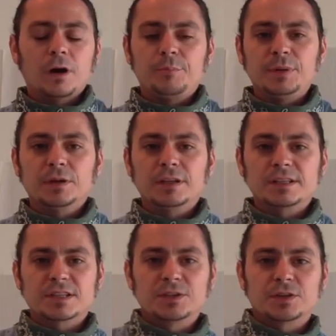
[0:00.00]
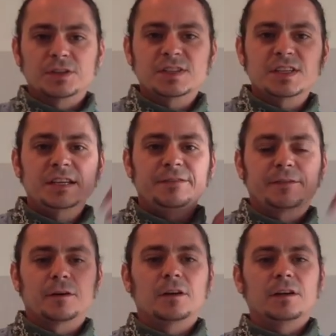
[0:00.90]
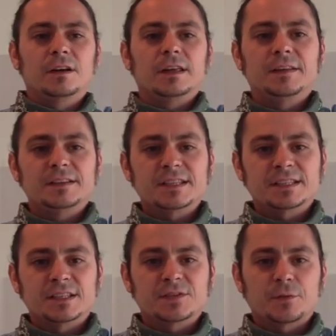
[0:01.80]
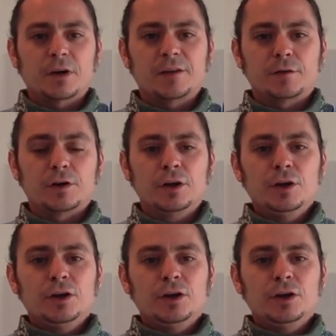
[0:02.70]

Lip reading: buildings and you could see in the distance forever,